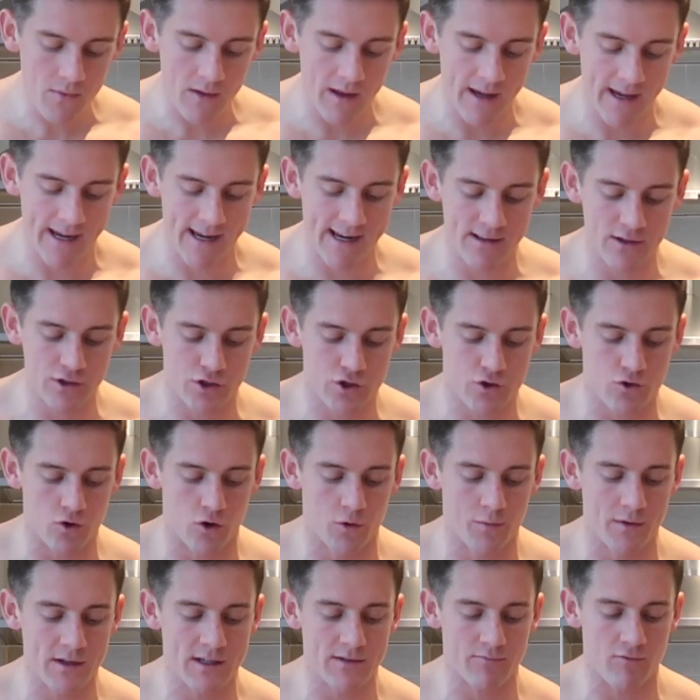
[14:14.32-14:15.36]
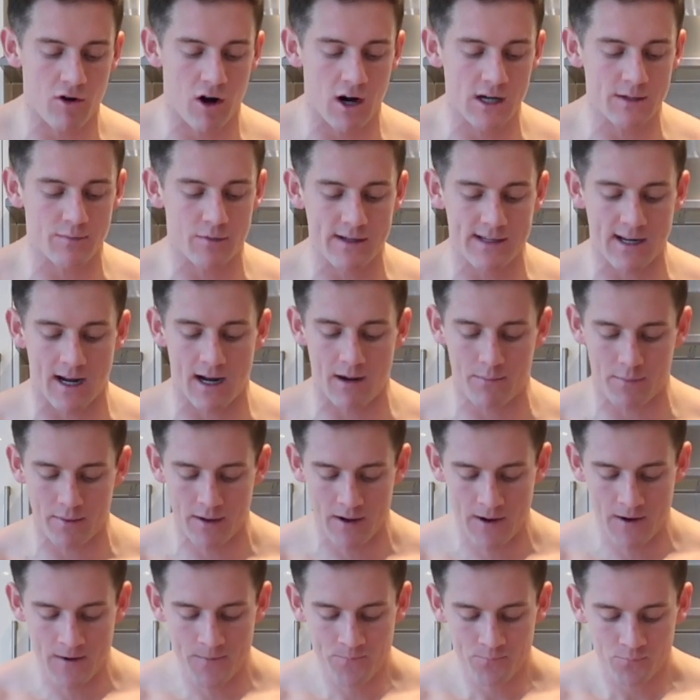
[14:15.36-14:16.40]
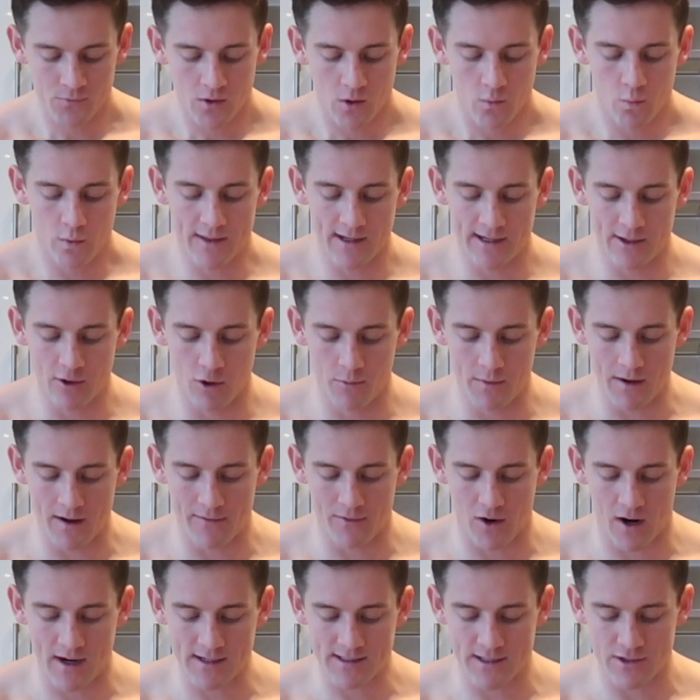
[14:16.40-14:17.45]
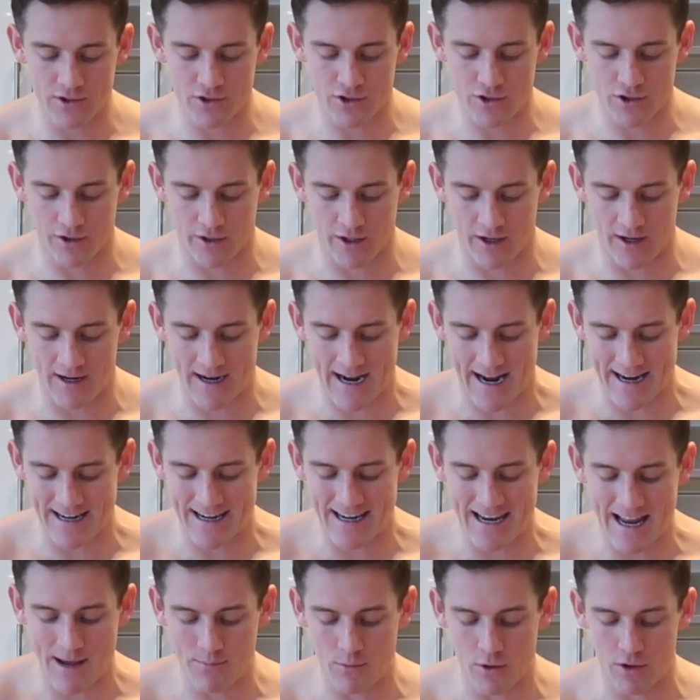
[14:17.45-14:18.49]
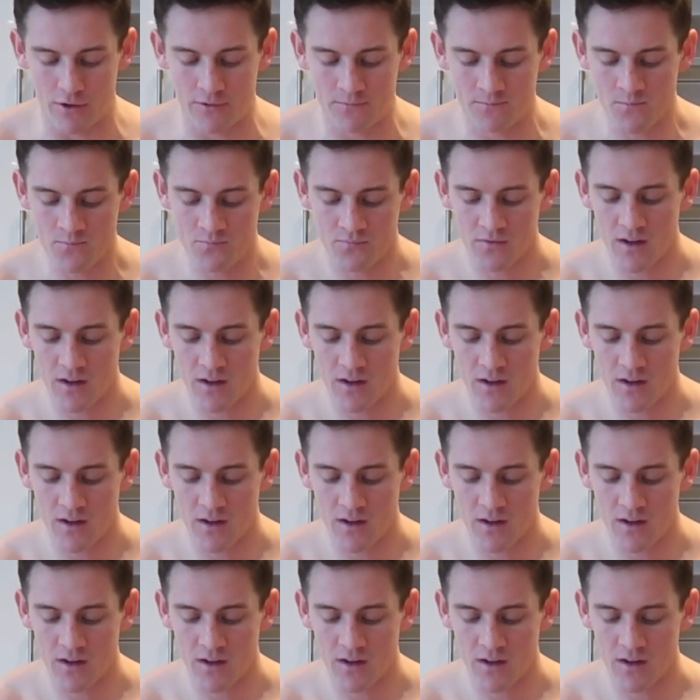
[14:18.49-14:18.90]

heat the strawberries and raspberries up with a little bit of icing sugar and lemon.